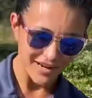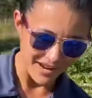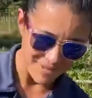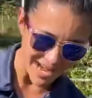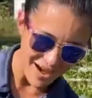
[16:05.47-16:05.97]
for
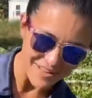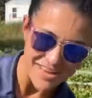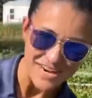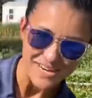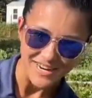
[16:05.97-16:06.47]
coming out
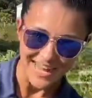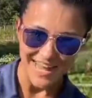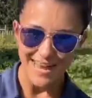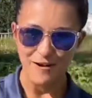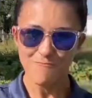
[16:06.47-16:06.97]
here
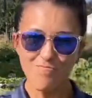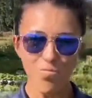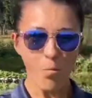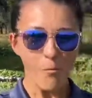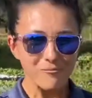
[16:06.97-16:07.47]
and,
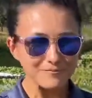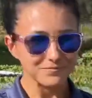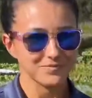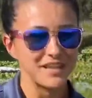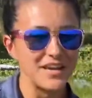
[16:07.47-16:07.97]

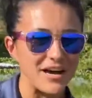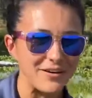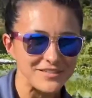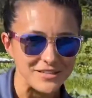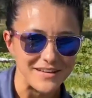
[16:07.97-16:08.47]
you
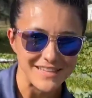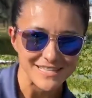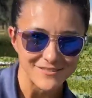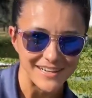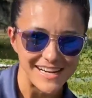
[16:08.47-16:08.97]
know, doing
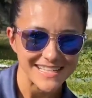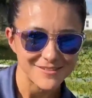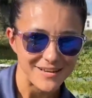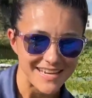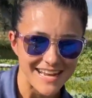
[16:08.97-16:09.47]
this for us.
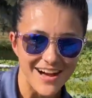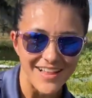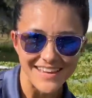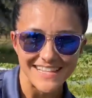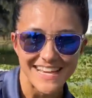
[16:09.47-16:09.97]
We need
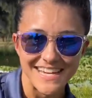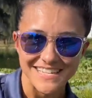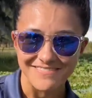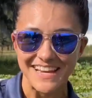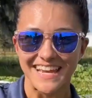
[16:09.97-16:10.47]
all the
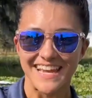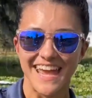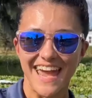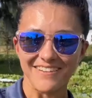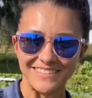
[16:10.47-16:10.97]
attention we can
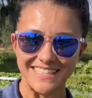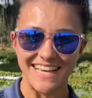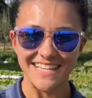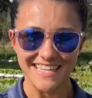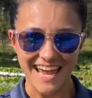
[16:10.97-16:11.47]
get.
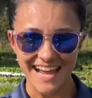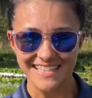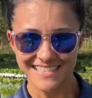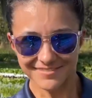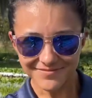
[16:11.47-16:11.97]

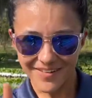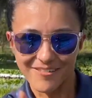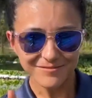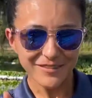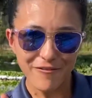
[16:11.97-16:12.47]
CSAs
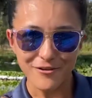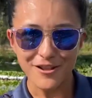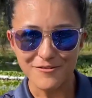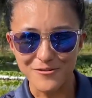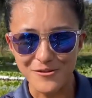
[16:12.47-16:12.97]
for
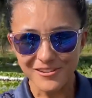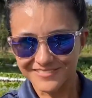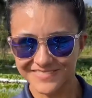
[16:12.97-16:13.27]
the rule.